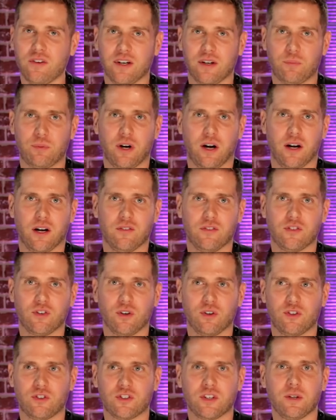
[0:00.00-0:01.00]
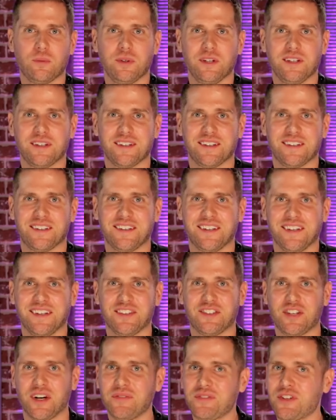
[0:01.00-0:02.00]
very proud of. So it's going to be a
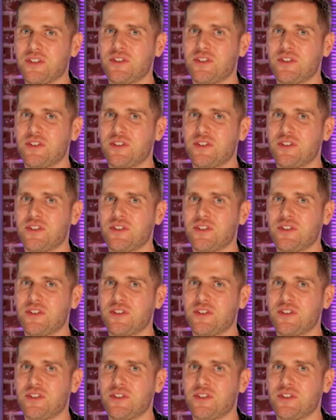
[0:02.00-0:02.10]
tough